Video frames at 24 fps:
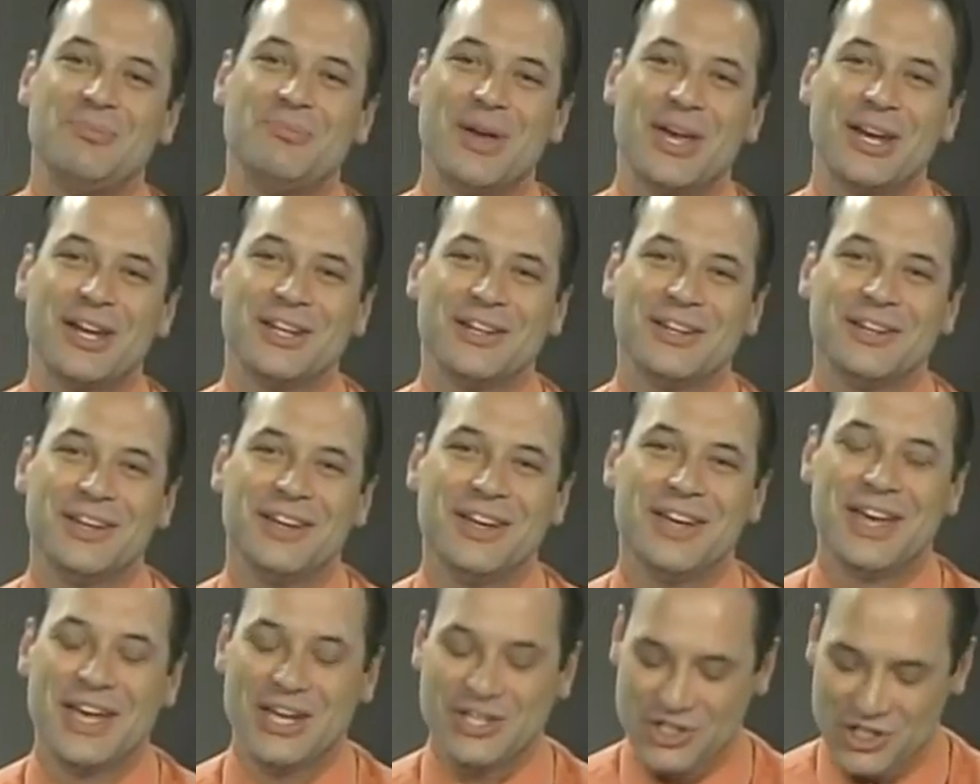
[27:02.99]
Bennett,
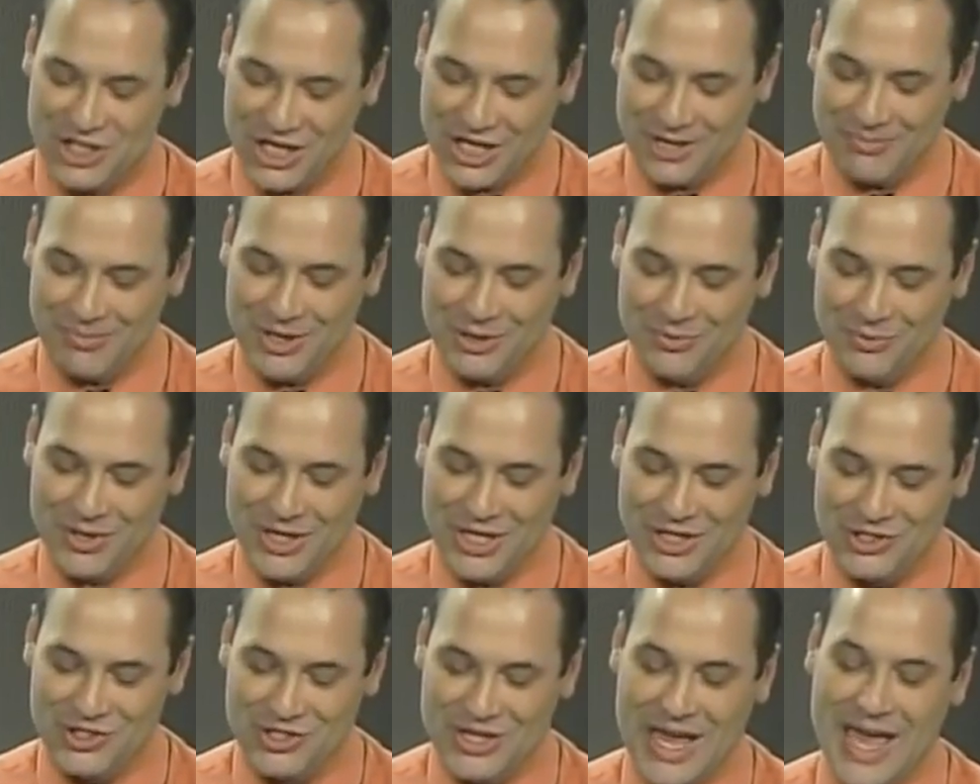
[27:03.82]
and she can be
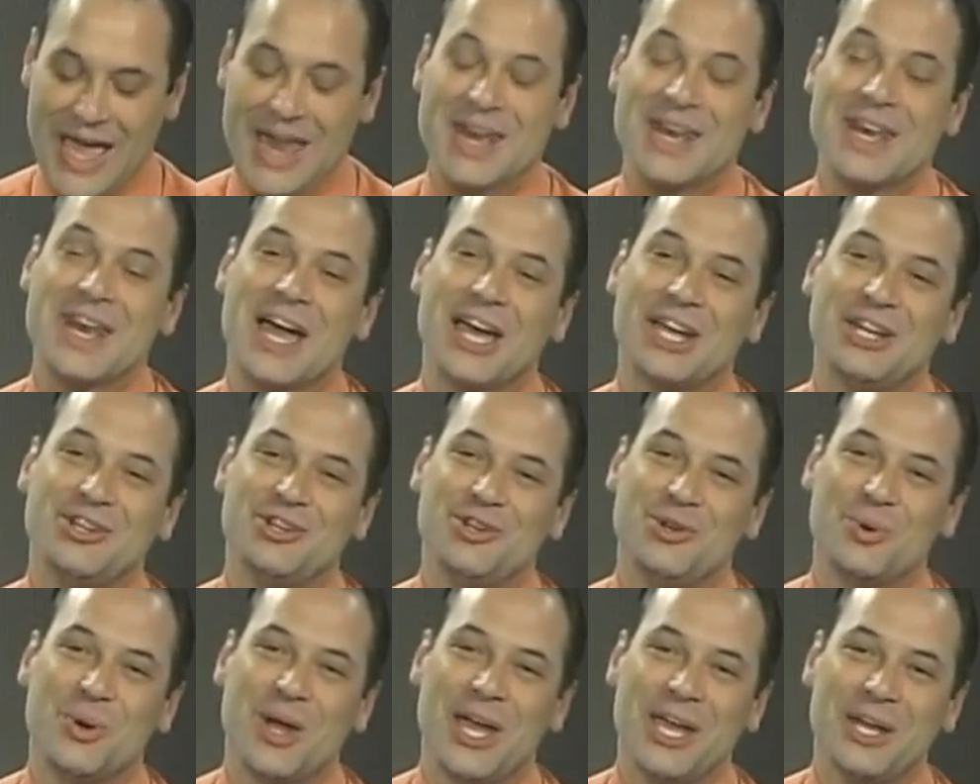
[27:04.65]
reached at
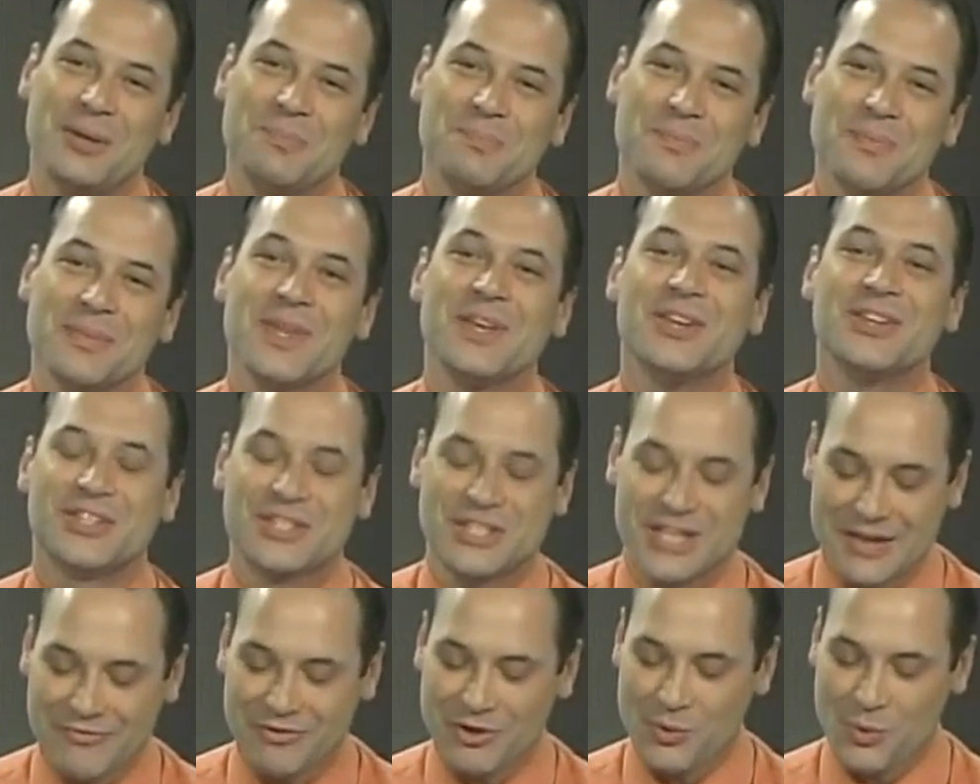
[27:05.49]

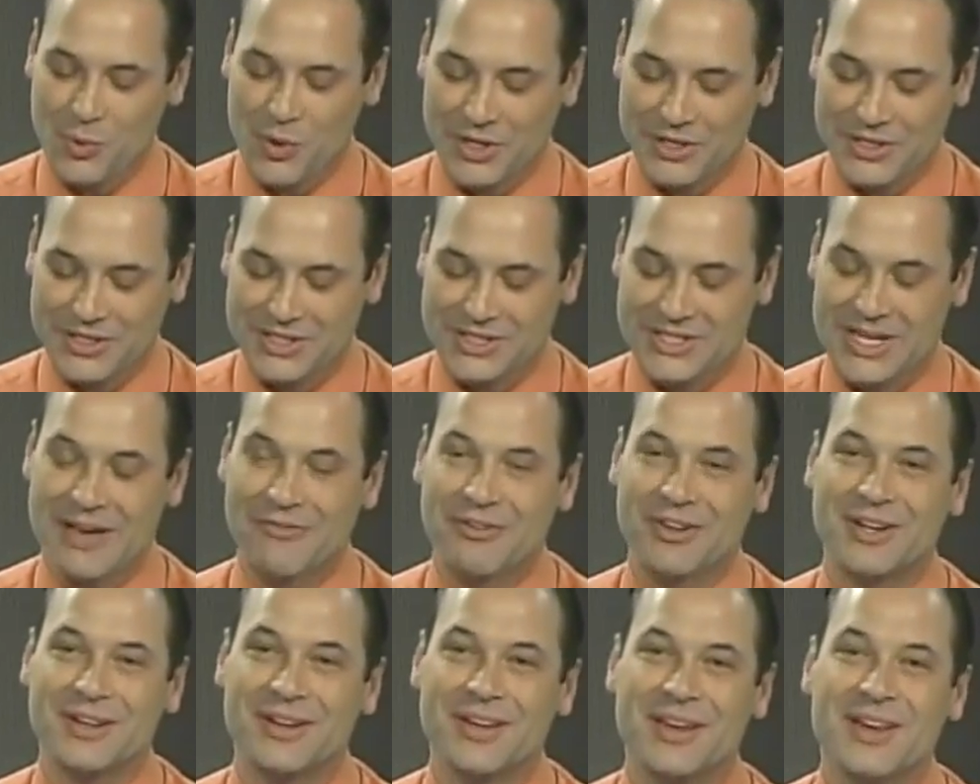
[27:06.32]

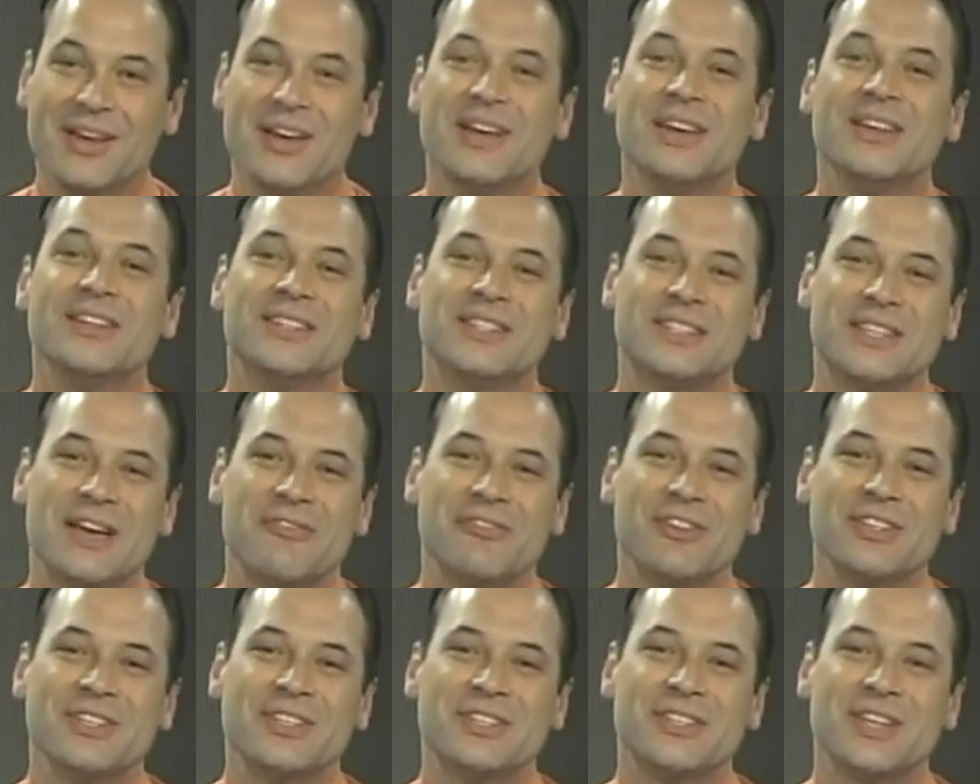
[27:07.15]

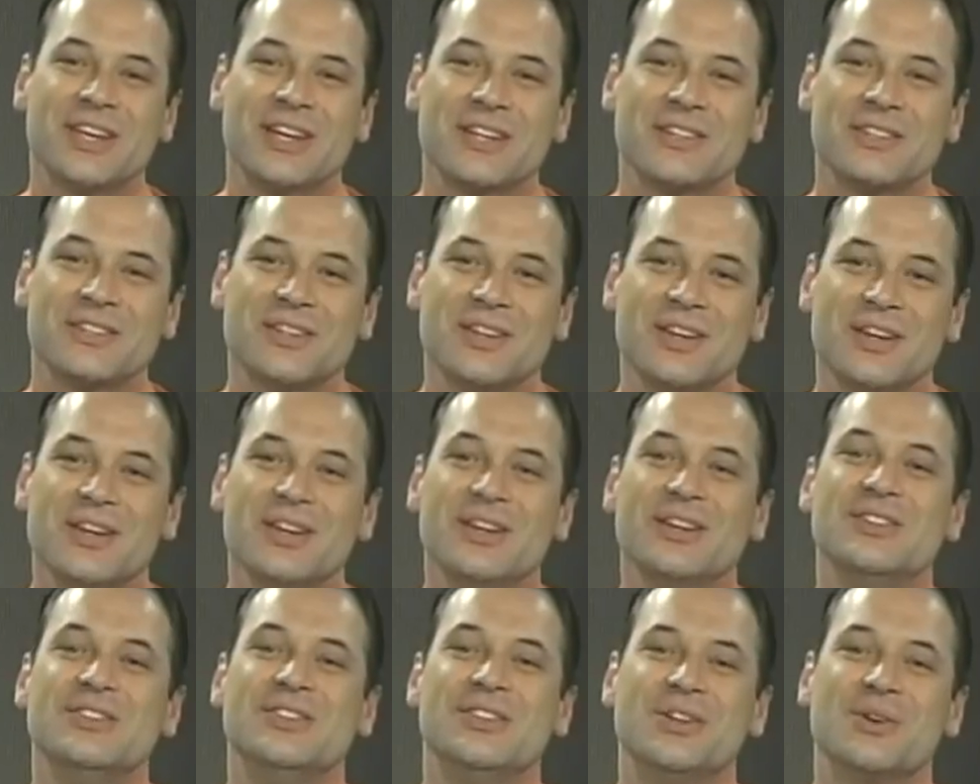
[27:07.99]

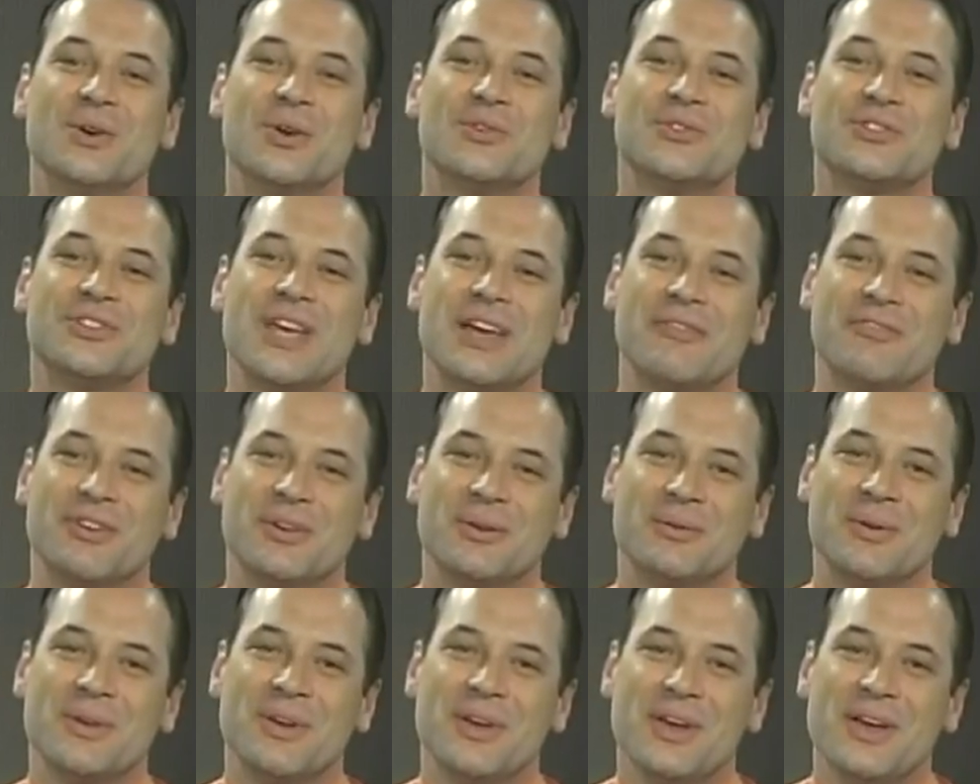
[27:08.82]

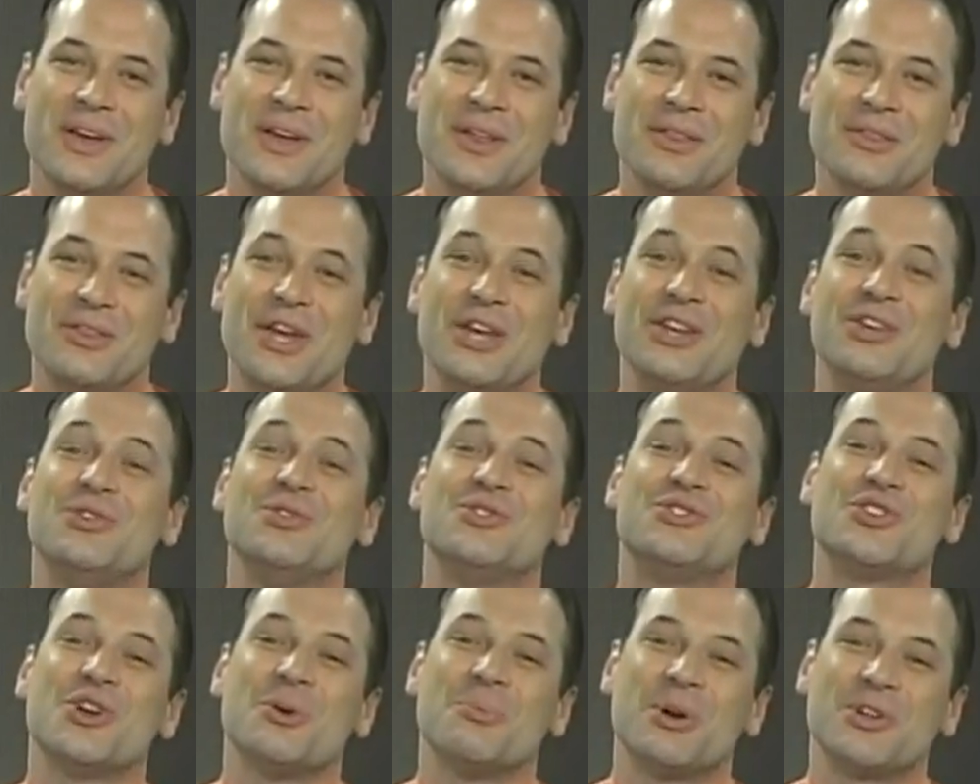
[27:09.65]
928-717-7607. Thank
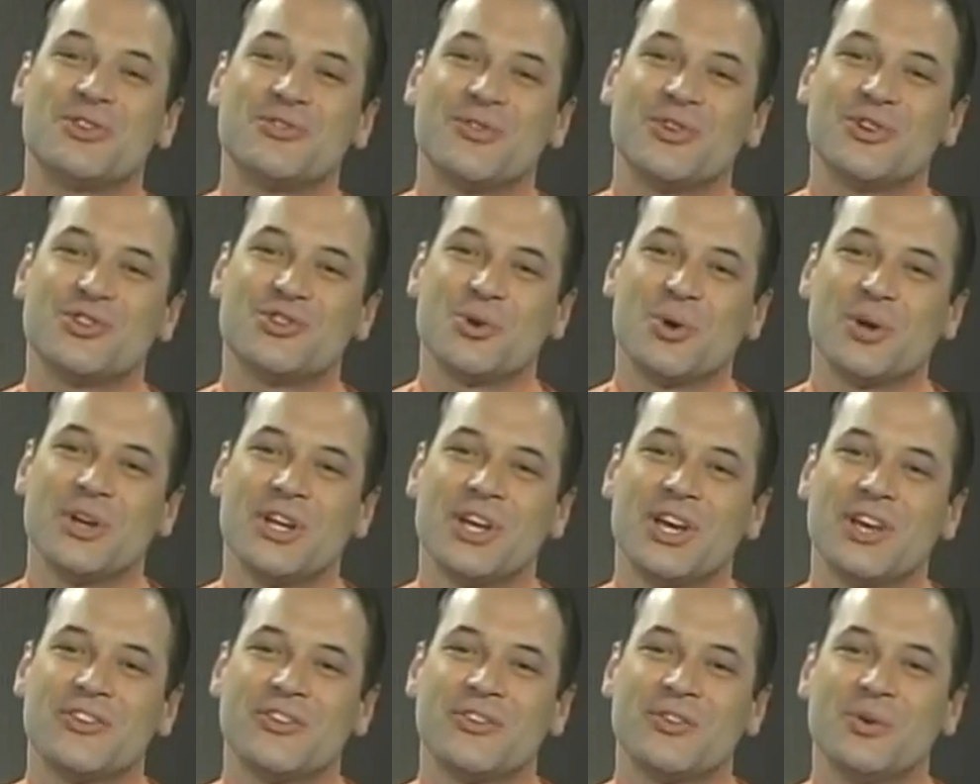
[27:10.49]
you so much for
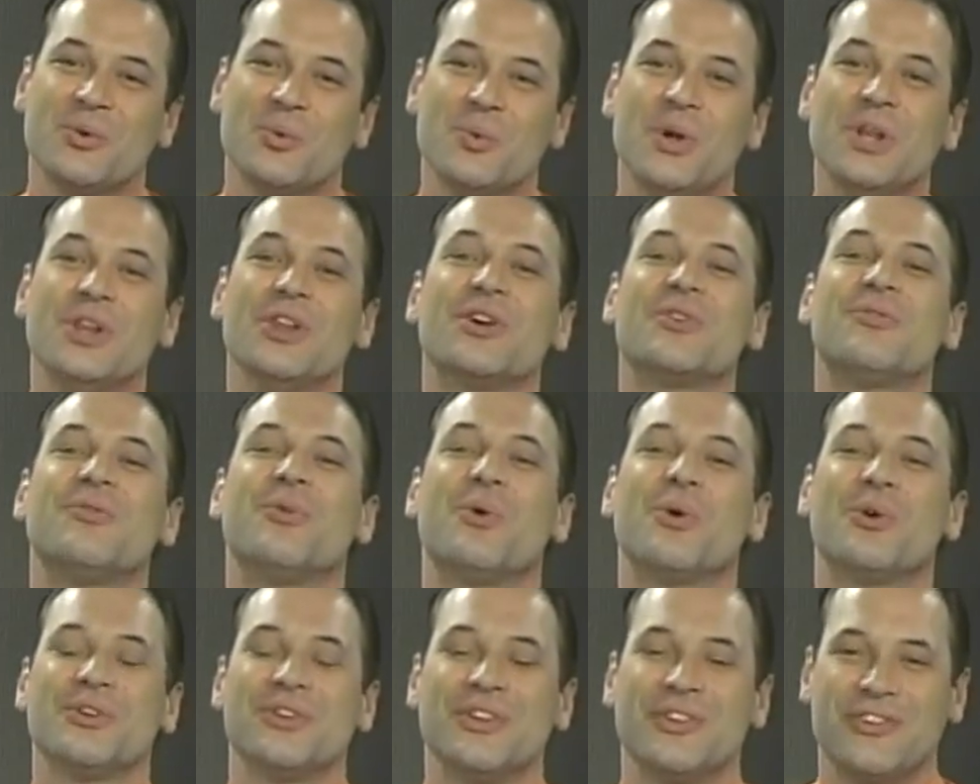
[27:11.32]
joining us. We look
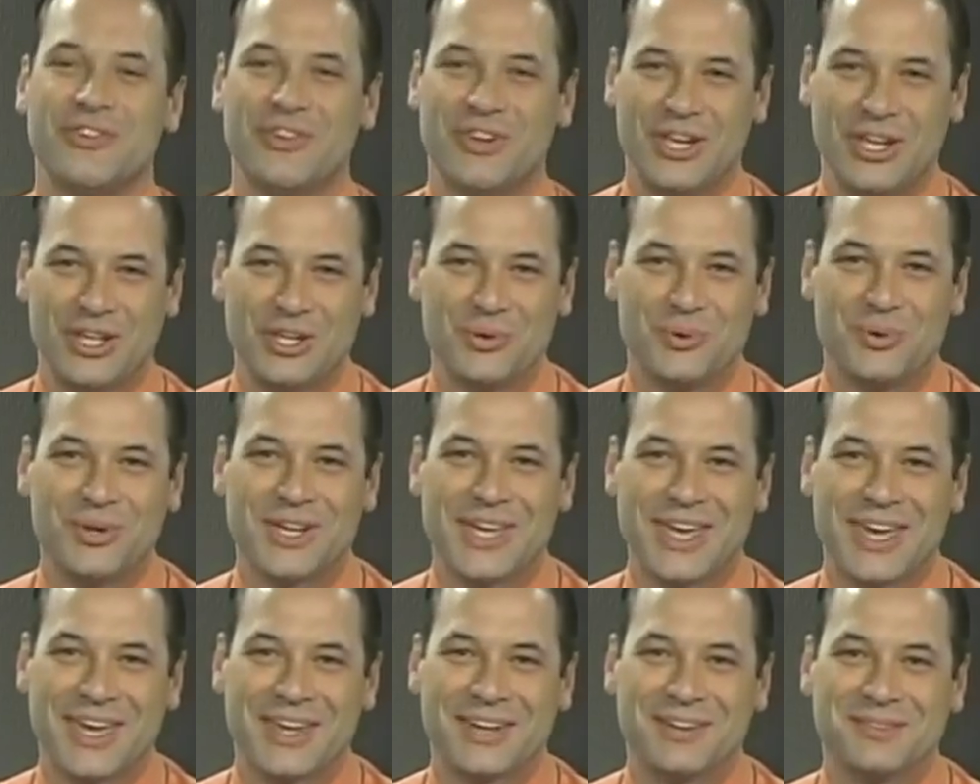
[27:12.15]
forward to seeing you
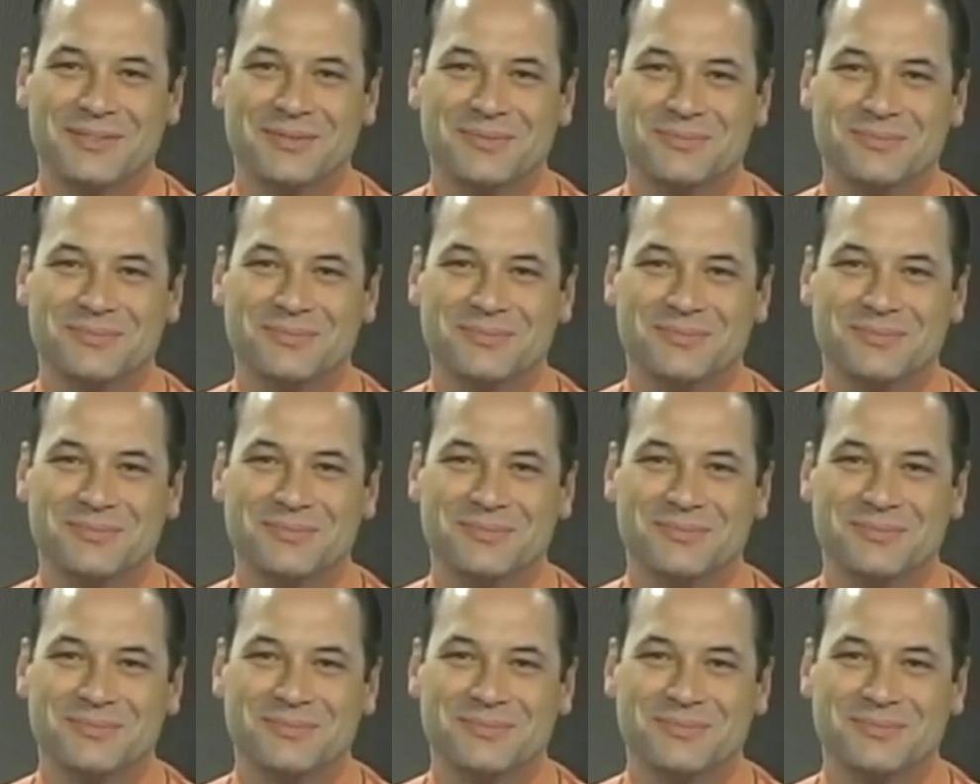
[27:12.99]
again.